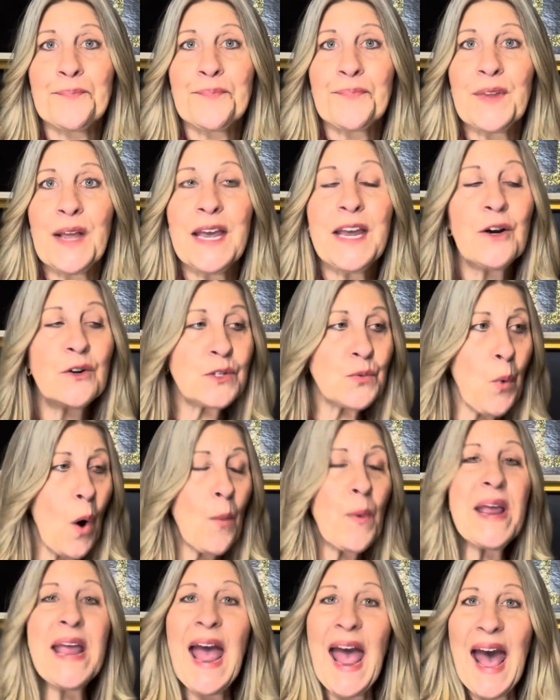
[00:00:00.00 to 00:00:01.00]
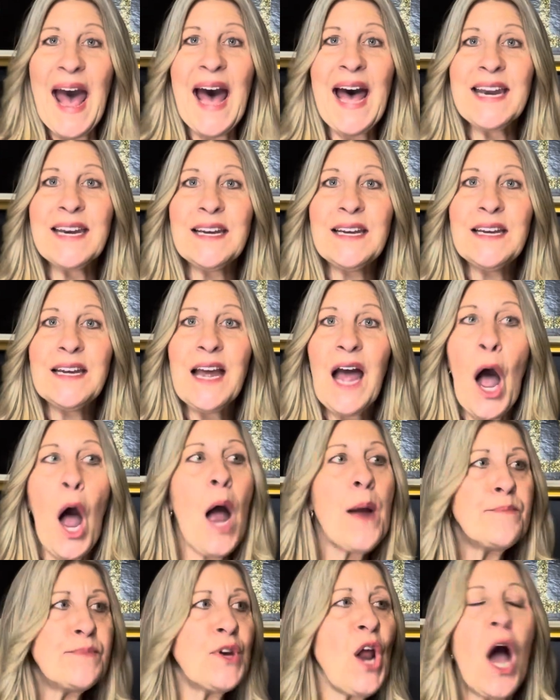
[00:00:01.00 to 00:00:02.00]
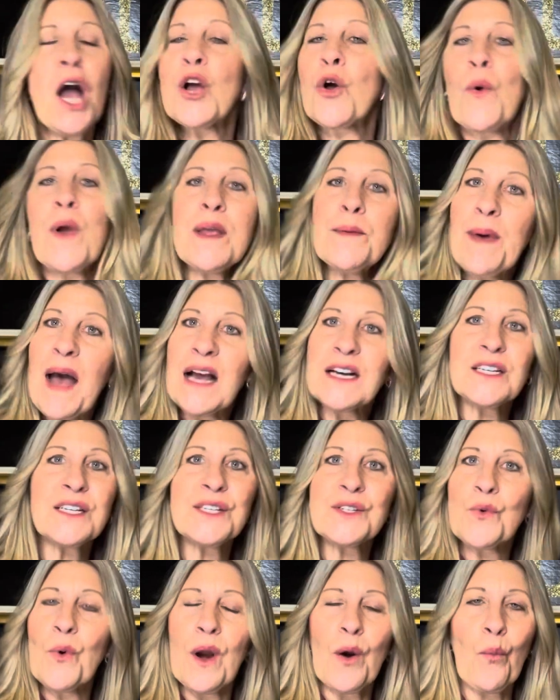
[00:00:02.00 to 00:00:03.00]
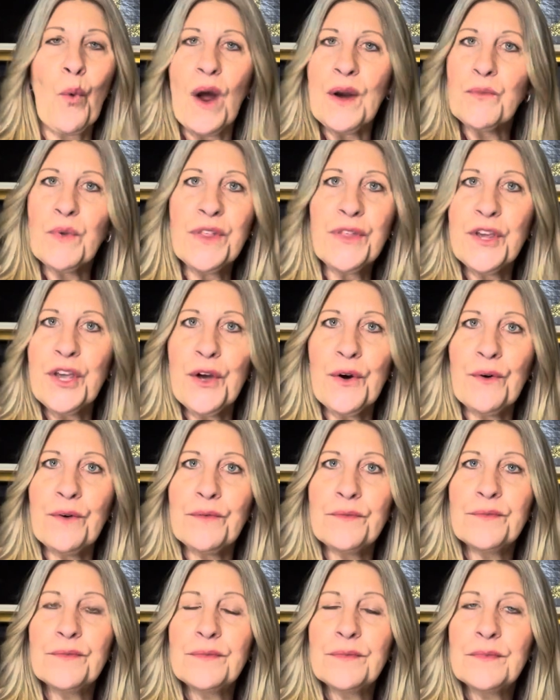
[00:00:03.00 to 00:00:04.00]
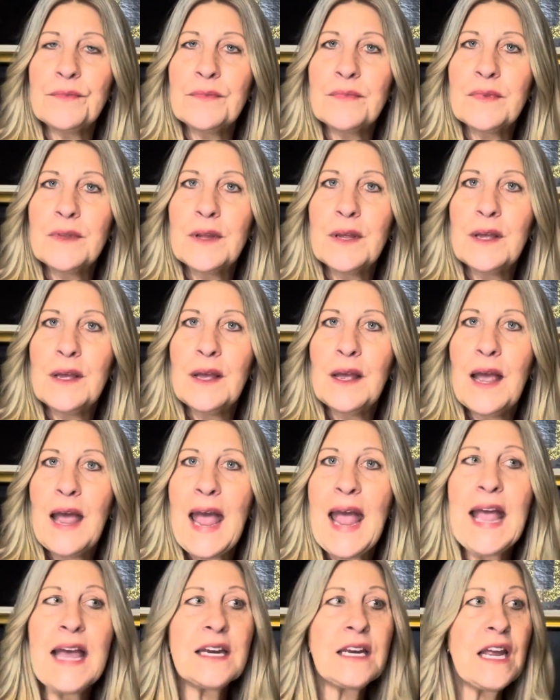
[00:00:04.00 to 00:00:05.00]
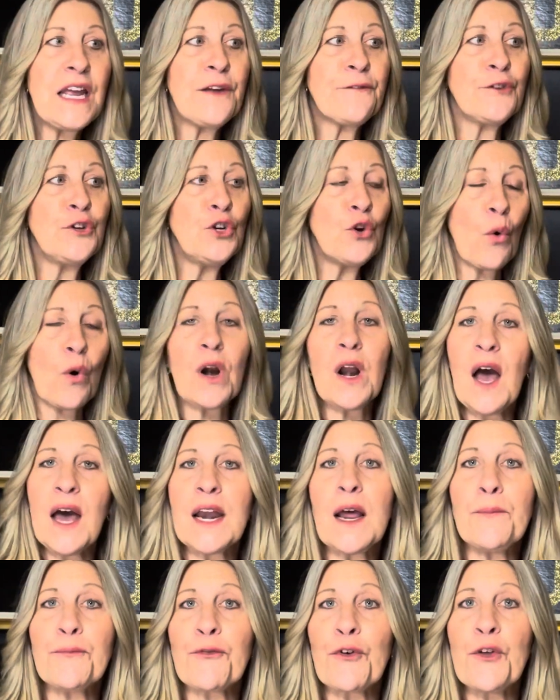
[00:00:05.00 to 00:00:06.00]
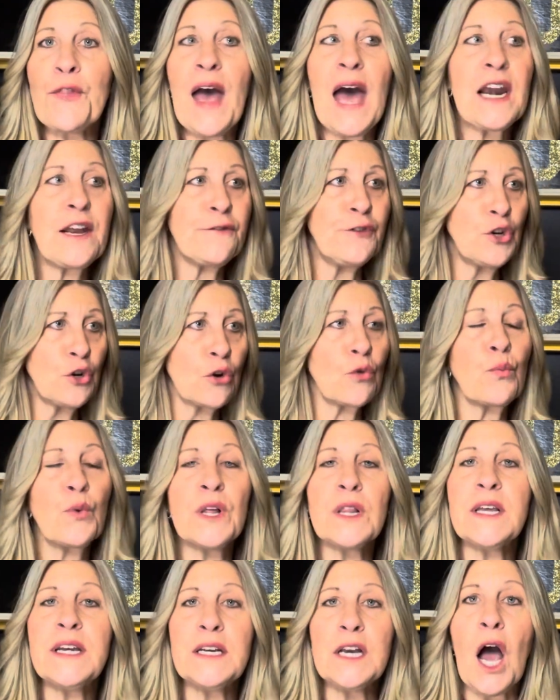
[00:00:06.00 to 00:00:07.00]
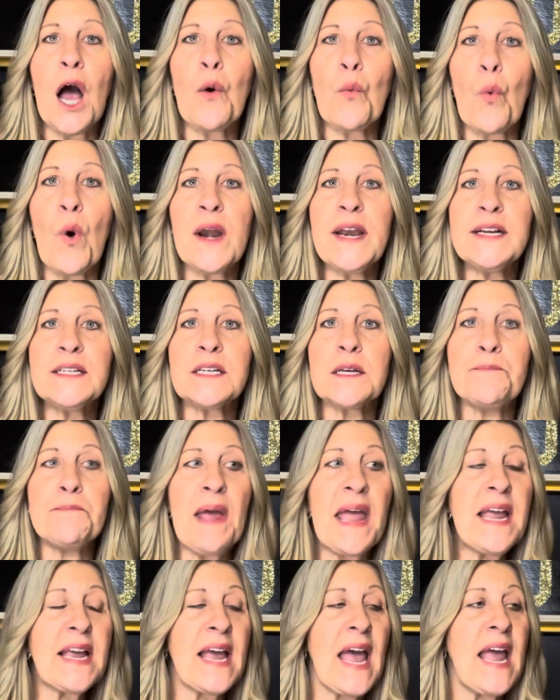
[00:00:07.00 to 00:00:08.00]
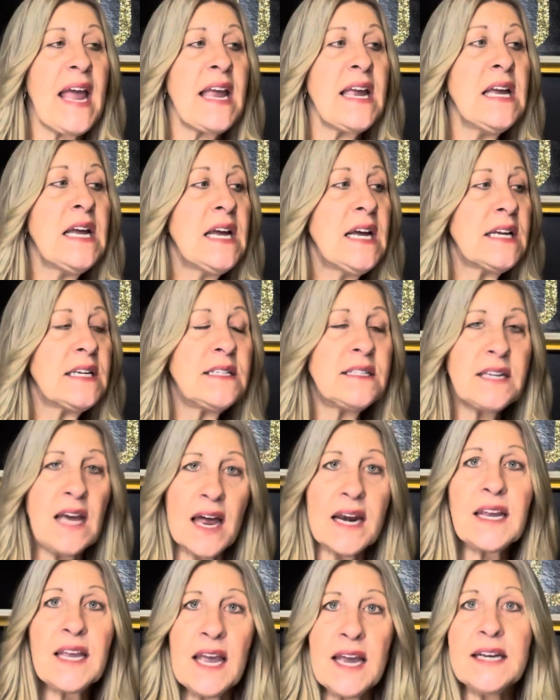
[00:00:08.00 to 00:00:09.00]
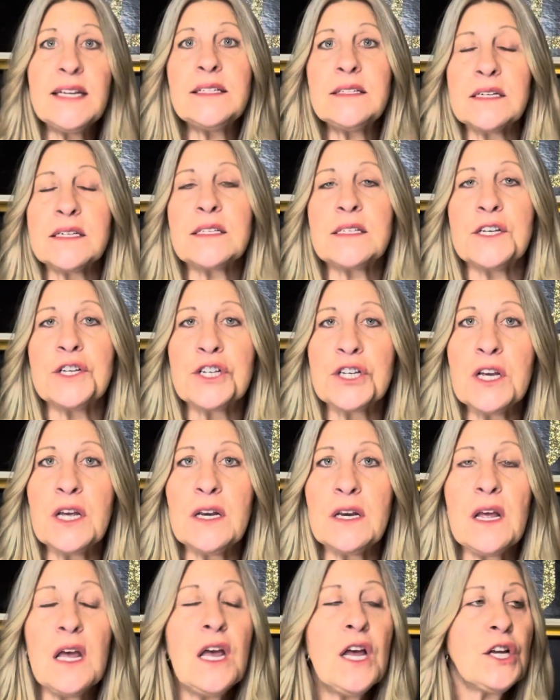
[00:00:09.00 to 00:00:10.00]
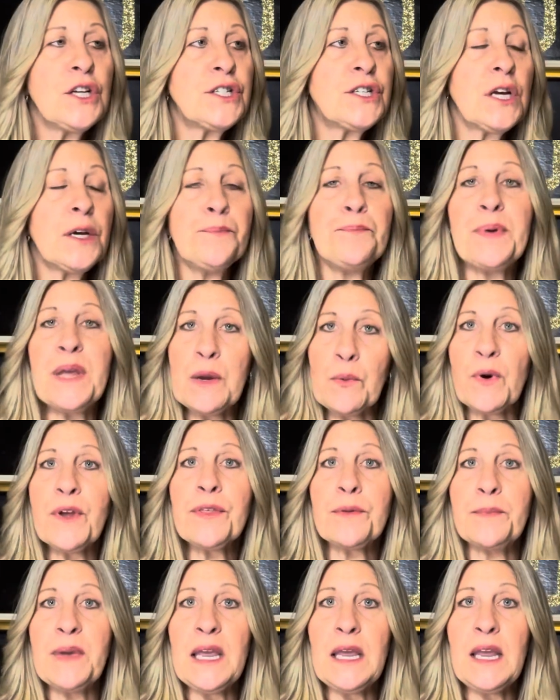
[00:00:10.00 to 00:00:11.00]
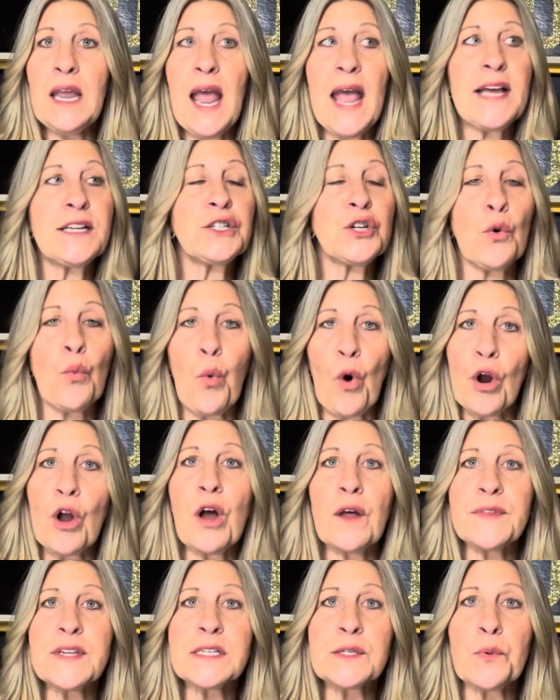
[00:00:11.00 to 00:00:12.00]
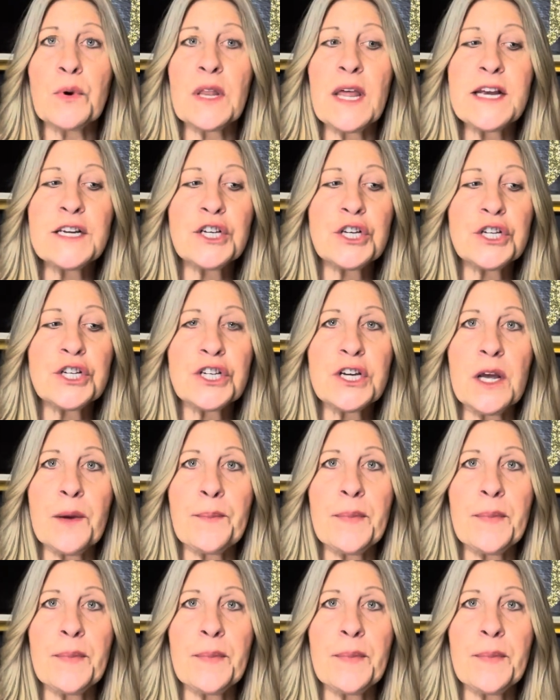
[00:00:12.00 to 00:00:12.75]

Here's what we had. I'm not going back to square one with you. And if you're not up for that, if you're really not wanting to make a dedicated decision to be with me and to work on this relationship,